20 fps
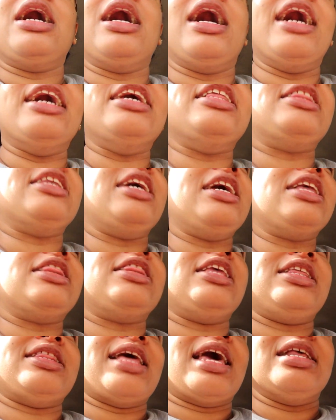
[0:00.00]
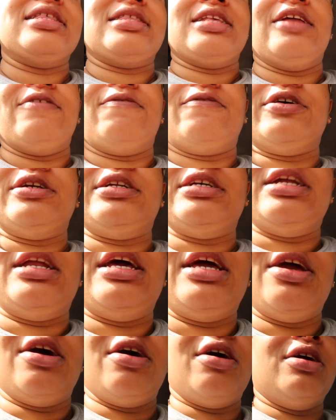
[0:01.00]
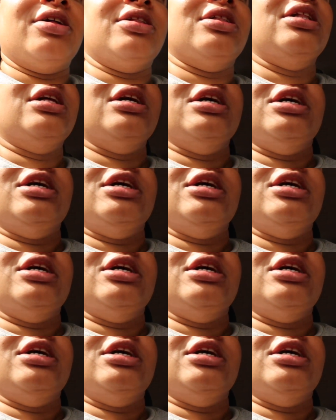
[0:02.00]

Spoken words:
I think that is it for today, y'all.